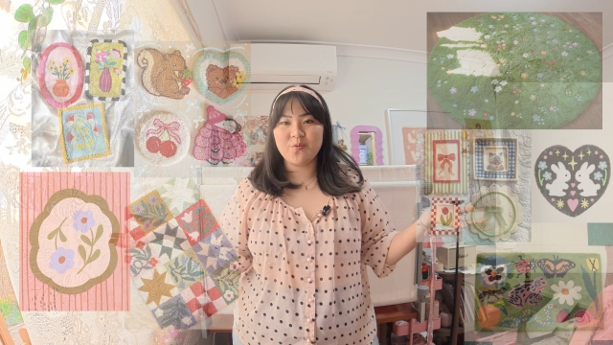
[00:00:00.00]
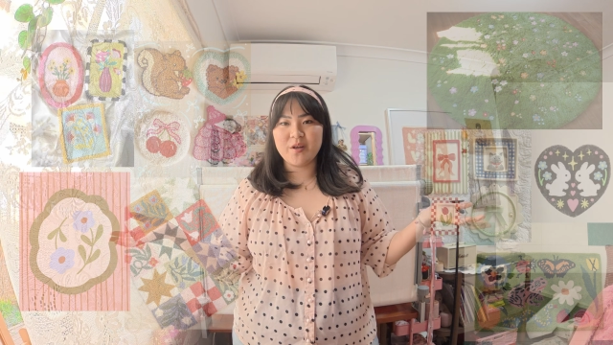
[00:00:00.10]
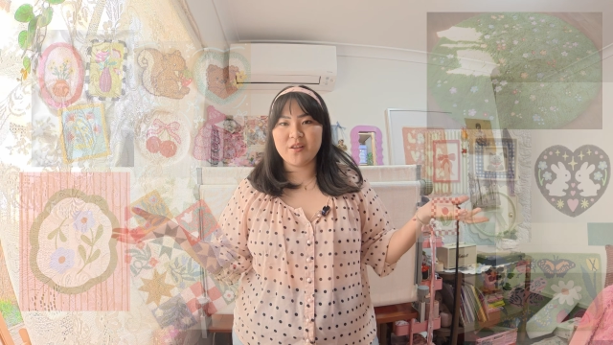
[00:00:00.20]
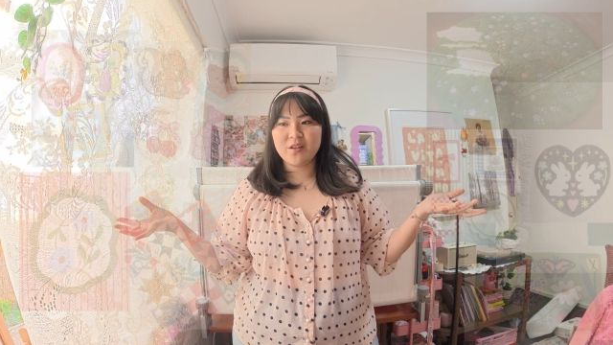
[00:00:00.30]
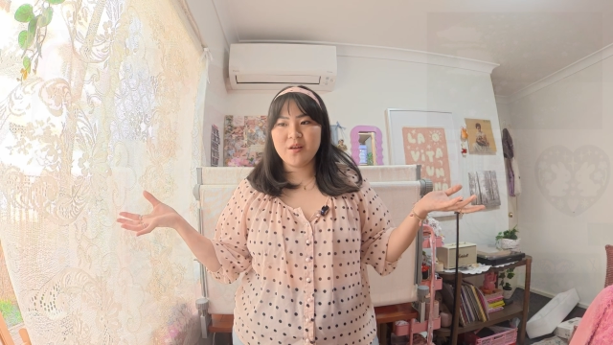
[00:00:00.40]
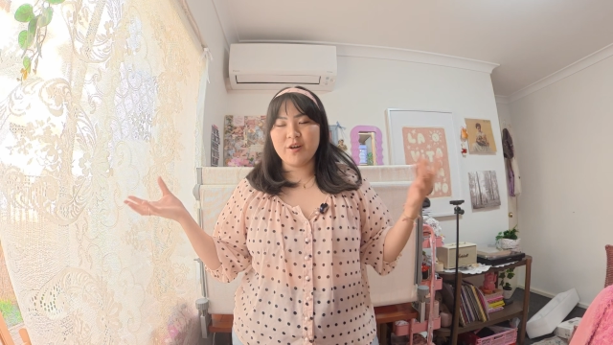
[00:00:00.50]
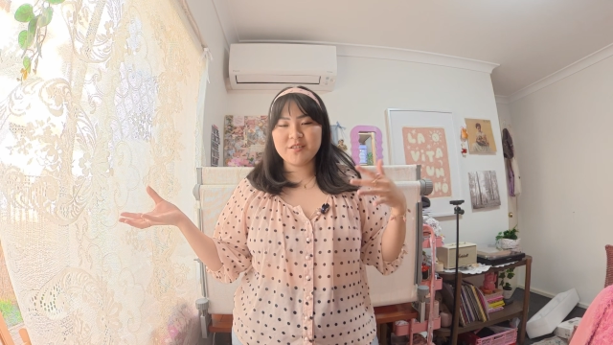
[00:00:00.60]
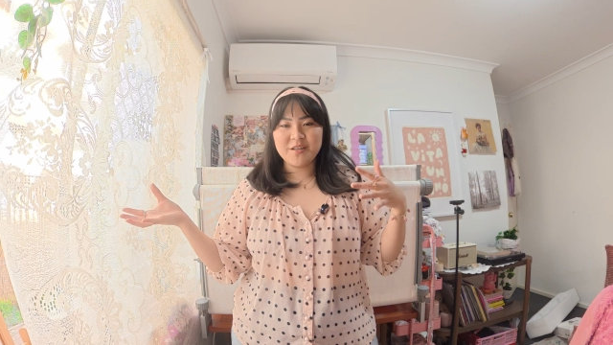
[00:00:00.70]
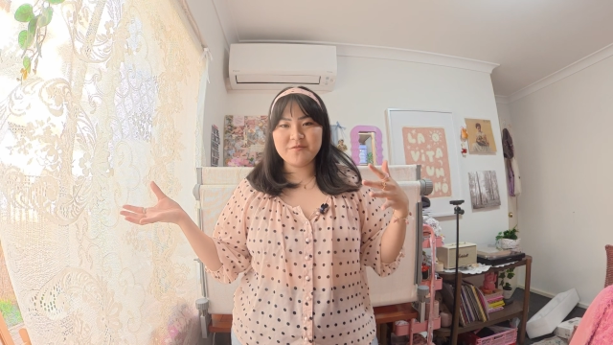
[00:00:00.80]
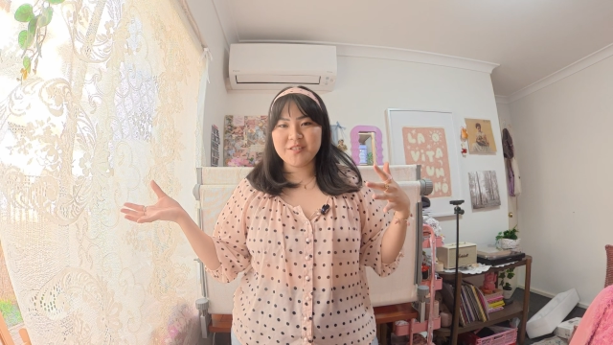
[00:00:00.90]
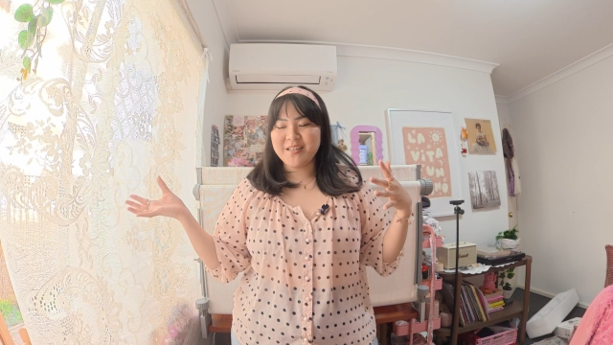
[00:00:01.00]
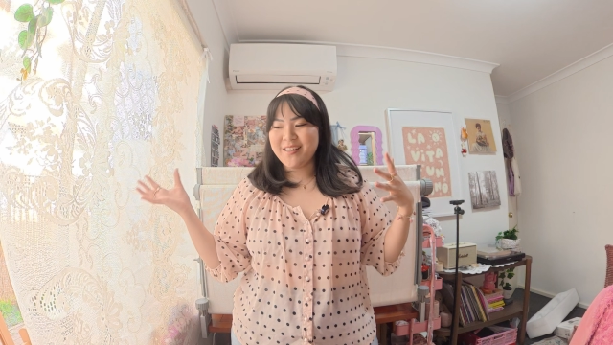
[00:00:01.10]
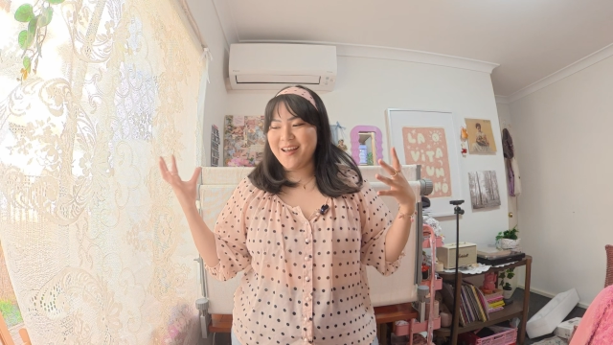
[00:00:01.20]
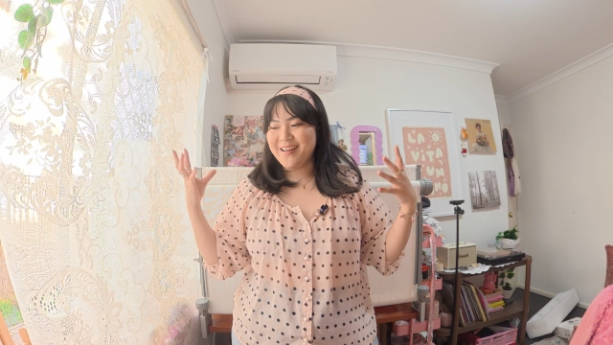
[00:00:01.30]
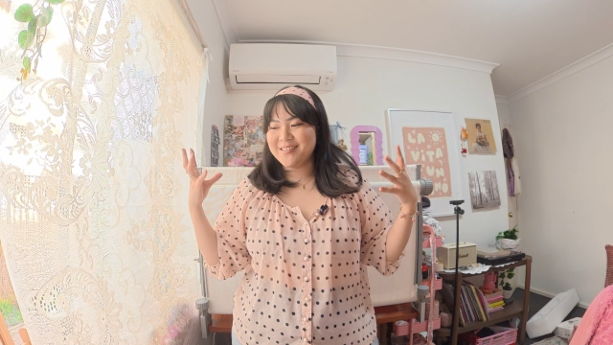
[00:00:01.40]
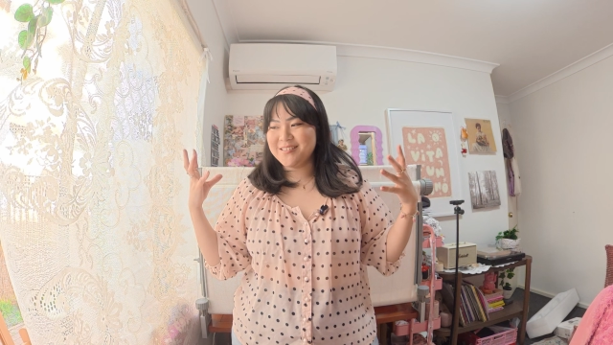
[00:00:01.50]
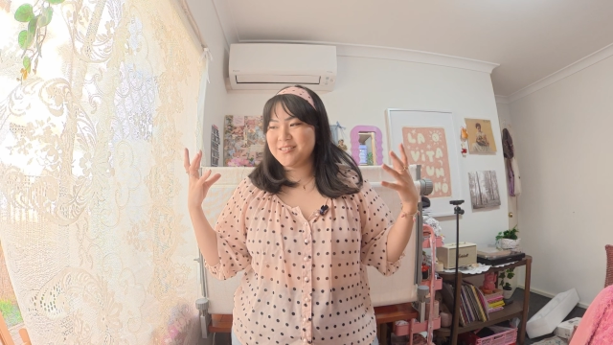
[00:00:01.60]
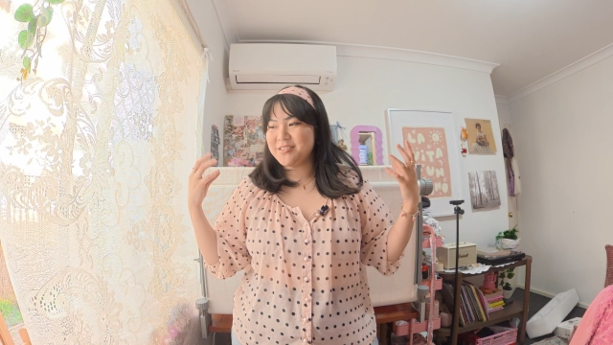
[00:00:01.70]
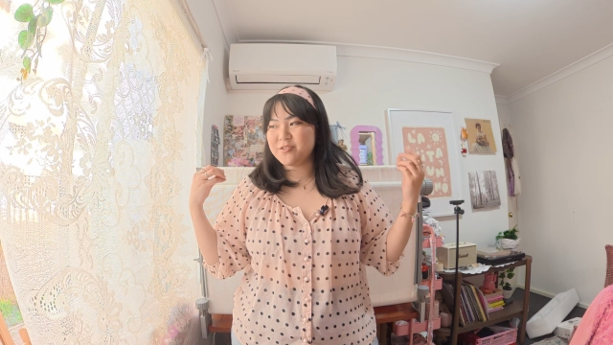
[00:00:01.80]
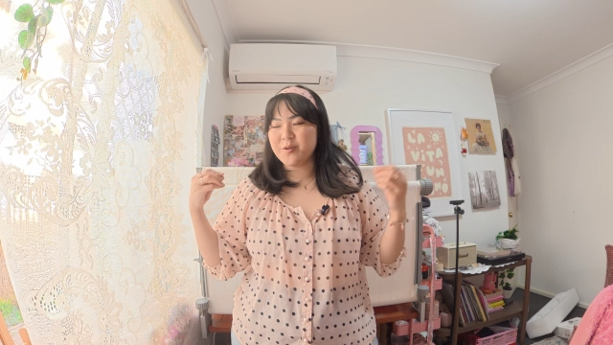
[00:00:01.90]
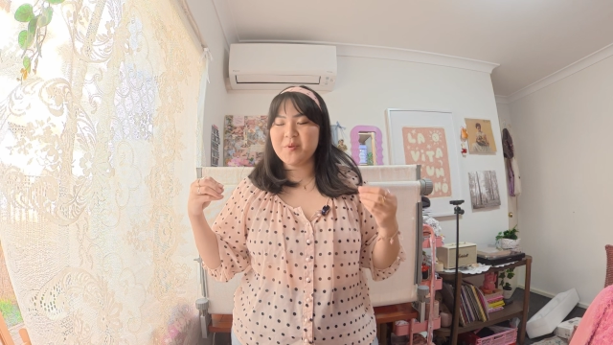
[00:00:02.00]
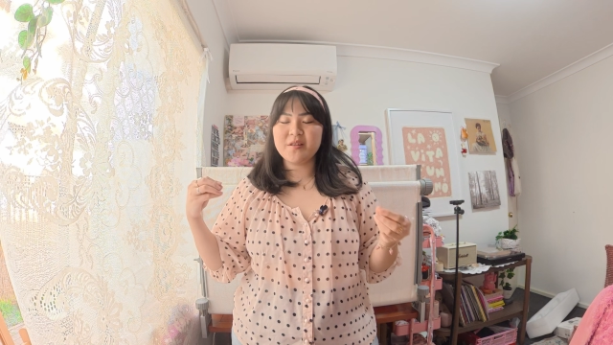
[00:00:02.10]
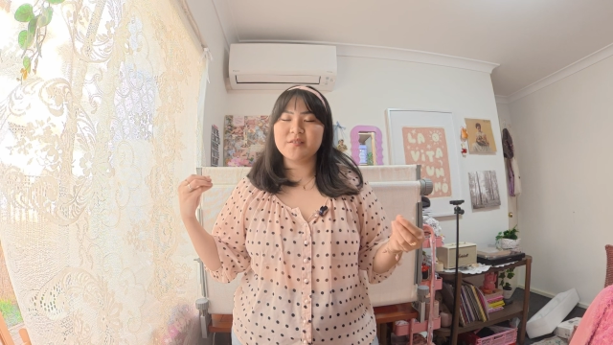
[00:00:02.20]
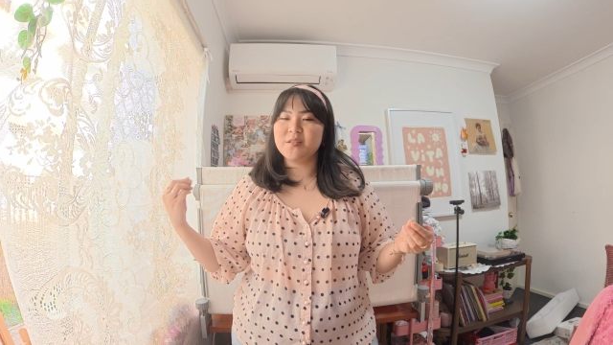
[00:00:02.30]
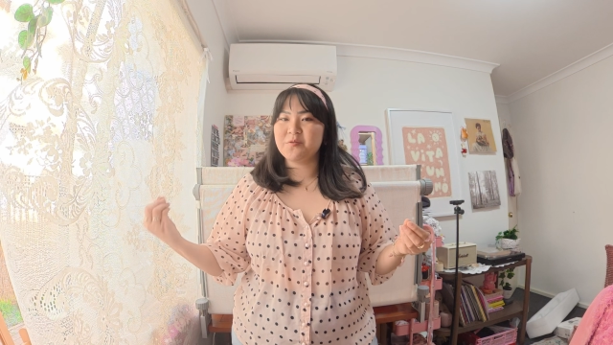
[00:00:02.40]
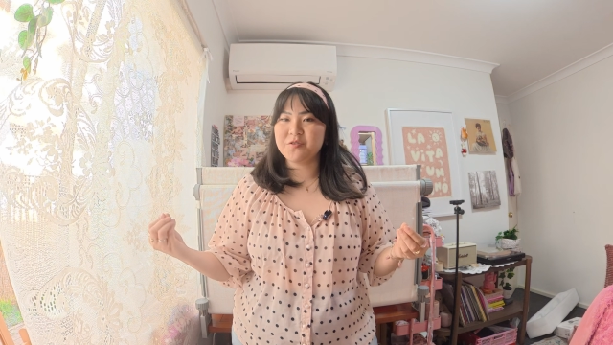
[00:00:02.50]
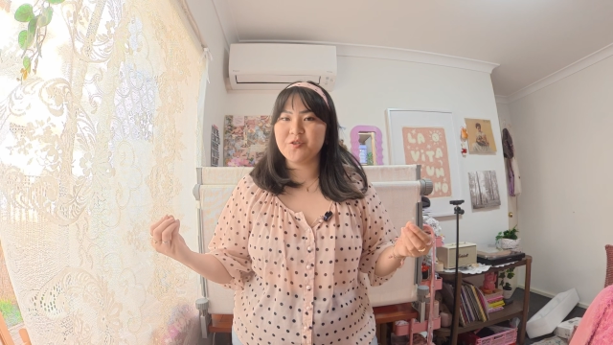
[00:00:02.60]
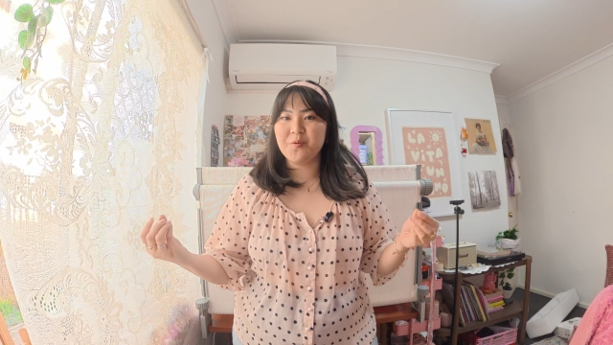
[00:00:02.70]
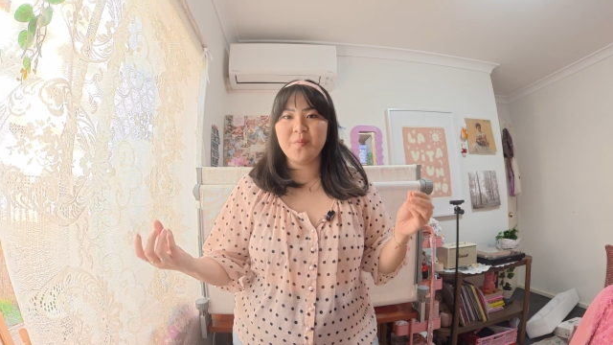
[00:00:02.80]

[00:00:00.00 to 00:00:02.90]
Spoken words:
with rug tufting and just so many things I want to do,